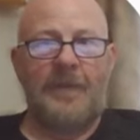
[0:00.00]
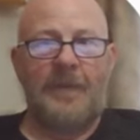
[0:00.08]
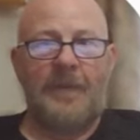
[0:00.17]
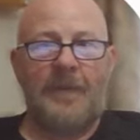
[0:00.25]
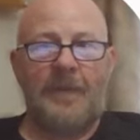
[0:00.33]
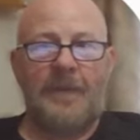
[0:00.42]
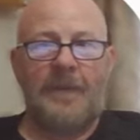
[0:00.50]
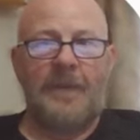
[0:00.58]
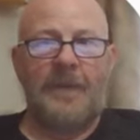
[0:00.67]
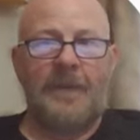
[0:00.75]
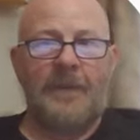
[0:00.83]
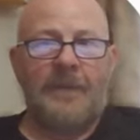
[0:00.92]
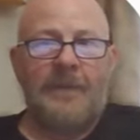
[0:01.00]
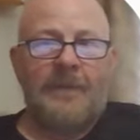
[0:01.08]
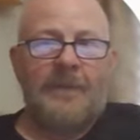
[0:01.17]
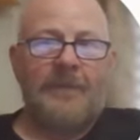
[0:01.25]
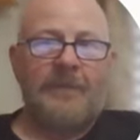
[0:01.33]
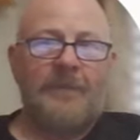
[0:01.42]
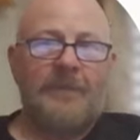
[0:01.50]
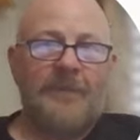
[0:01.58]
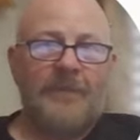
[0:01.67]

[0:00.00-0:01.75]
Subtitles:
No one is speaking in this clip.